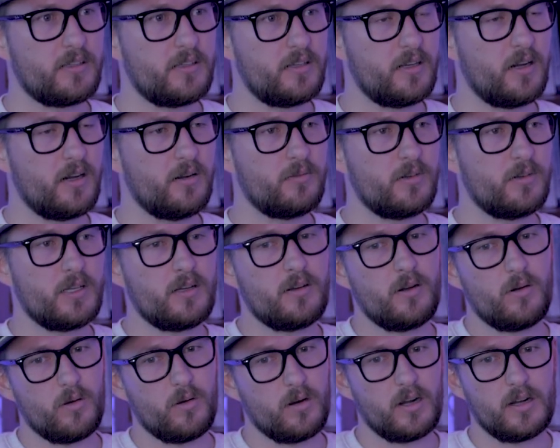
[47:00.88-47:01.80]
You know,
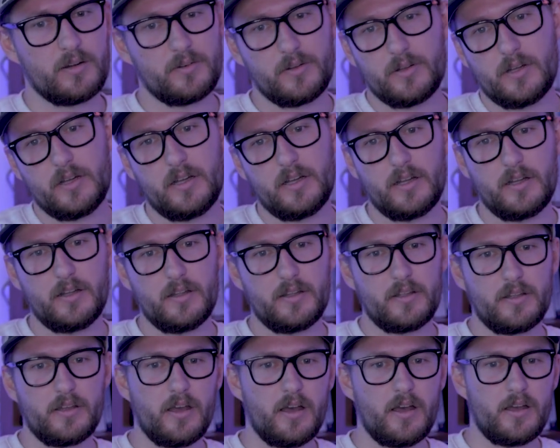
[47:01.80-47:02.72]
or
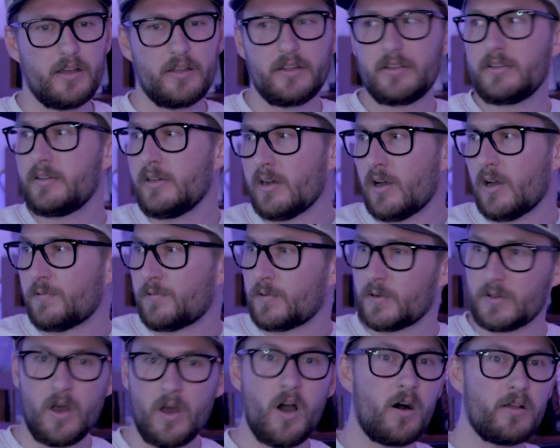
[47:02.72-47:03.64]
you know,
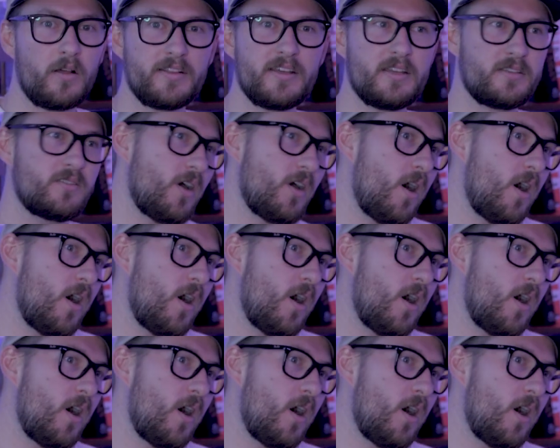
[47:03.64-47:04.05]
for all this.